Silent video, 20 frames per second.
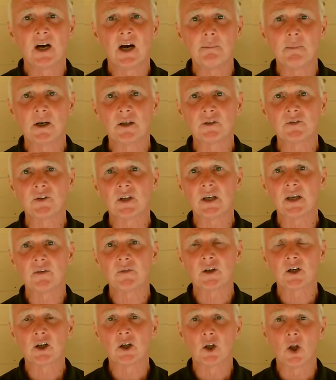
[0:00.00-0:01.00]
among
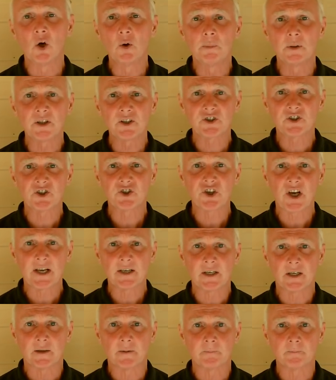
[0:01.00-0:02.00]
the globalist
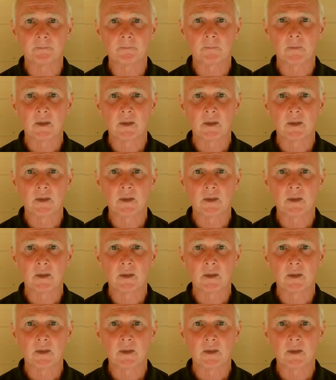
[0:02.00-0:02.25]
agenda.